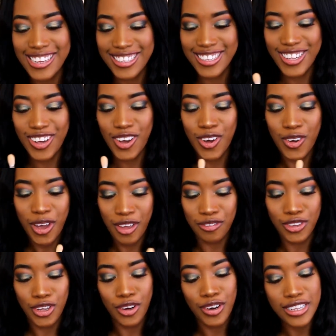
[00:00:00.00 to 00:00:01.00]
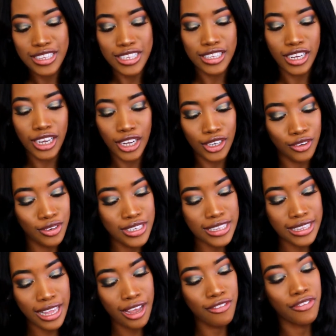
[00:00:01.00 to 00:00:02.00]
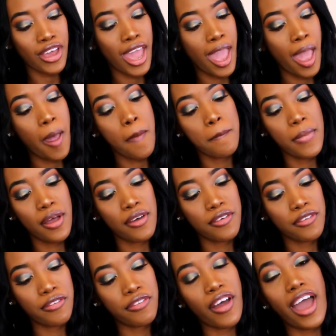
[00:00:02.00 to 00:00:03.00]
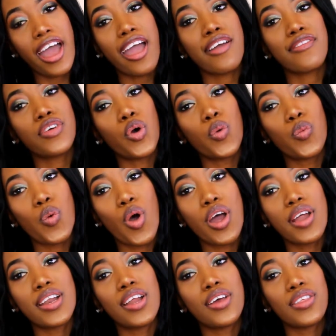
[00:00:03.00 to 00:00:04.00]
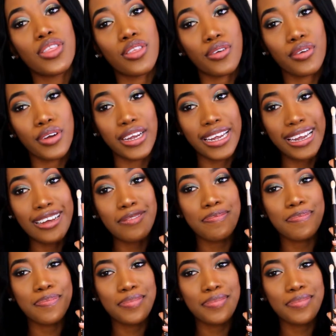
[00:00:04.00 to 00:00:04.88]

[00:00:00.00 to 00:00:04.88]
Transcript: So if you're into the cut crease life, M513,